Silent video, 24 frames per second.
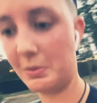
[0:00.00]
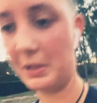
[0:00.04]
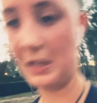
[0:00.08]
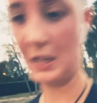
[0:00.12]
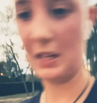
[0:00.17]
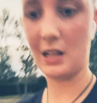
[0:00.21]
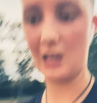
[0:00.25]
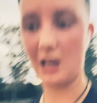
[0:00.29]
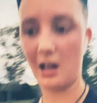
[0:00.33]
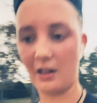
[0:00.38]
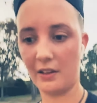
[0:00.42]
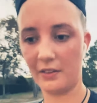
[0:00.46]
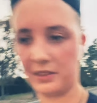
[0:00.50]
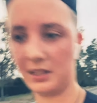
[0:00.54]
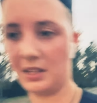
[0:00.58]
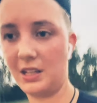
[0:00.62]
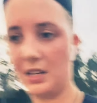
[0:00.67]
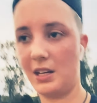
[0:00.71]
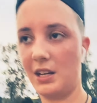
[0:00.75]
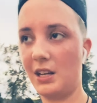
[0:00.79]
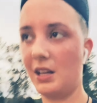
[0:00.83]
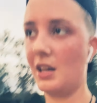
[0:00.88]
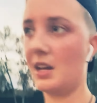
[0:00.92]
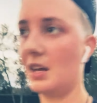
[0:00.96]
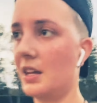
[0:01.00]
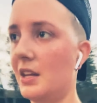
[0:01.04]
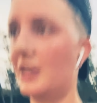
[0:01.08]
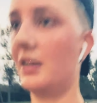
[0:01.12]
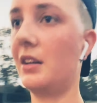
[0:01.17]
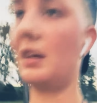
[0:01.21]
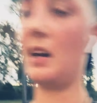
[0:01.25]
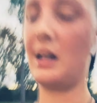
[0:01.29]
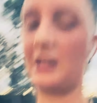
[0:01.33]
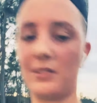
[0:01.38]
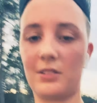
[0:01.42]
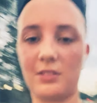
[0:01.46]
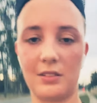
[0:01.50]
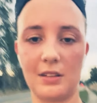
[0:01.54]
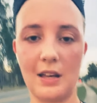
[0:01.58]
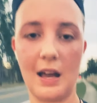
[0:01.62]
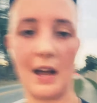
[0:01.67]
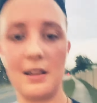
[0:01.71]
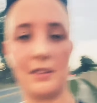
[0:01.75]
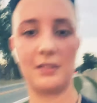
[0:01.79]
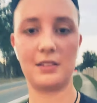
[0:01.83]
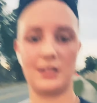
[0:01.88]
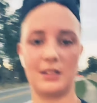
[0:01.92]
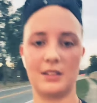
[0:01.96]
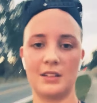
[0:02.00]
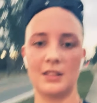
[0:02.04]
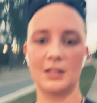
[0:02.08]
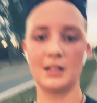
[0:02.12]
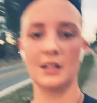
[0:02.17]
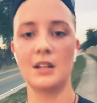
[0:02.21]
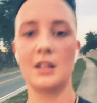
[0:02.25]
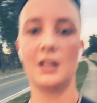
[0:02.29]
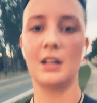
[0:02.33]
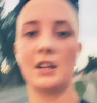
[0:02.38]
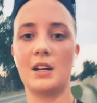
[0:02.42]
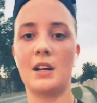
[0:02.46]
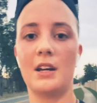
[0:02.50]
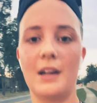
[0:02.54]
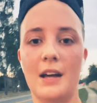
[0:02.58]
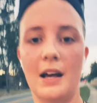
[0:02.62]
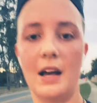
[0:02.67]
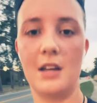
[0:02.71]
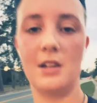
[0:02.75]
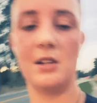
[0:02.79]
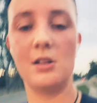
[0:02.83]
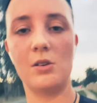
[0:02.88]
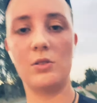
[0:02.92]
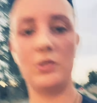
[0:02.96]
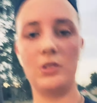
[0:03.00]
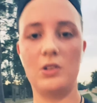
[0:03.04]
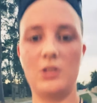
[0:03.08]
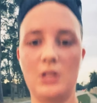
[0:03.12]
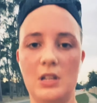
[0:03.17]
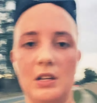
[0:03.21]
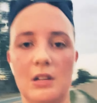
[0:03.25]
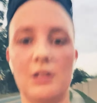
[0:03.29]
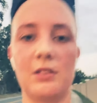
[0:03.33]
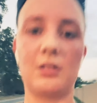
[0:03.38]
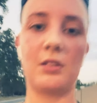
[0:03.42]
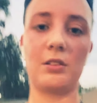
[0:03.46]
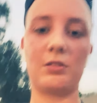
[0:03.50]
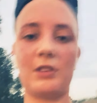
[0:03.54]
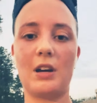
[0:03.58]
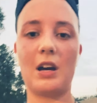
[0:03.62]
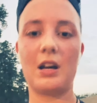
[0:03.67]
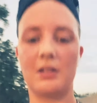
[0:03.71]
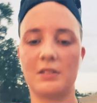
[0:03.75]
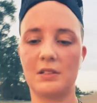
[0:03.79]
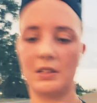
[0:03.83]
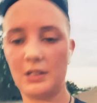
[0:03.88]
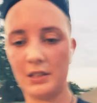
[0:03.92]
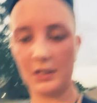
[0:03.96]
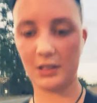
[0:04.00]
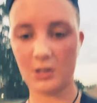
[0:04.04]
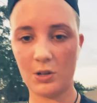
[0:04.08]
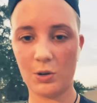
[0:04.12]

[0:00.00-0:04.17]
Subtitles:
being healthy and exercising. I know New Year's is right around the